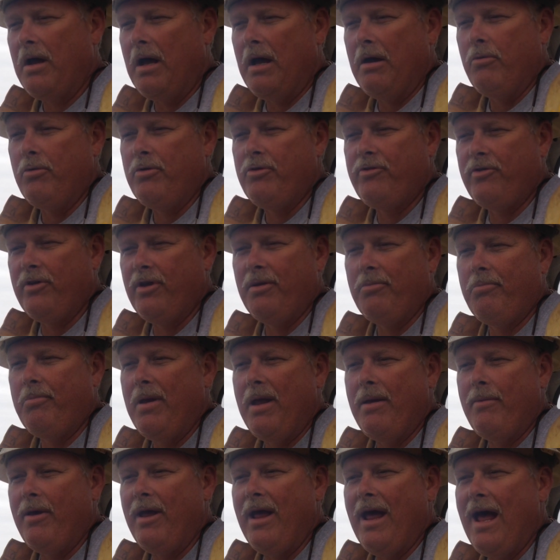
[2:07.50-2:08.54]
I would say
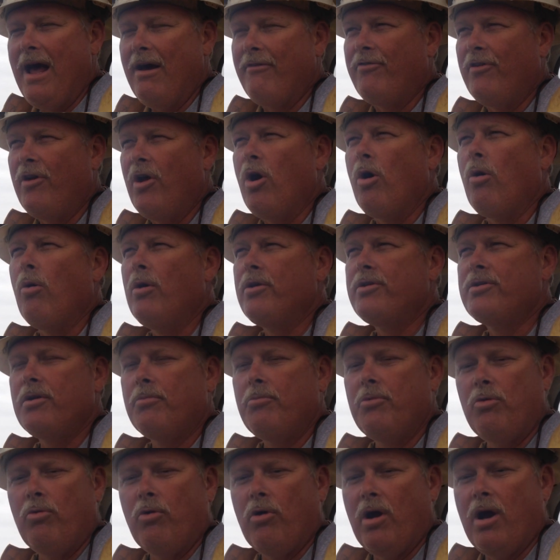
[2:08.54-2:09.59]
maybe half an hour went
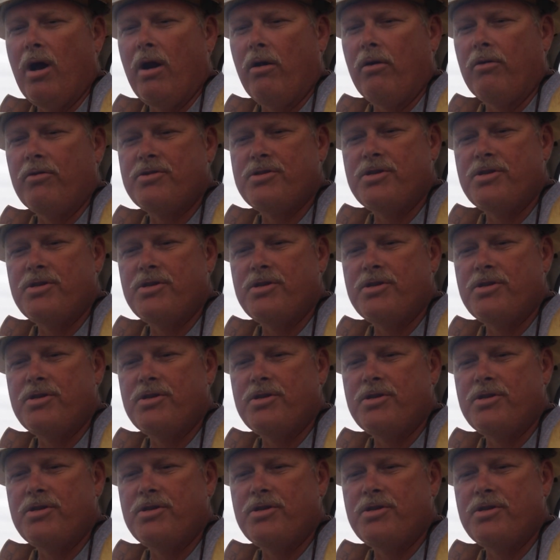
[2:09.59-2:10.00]
through. We were on our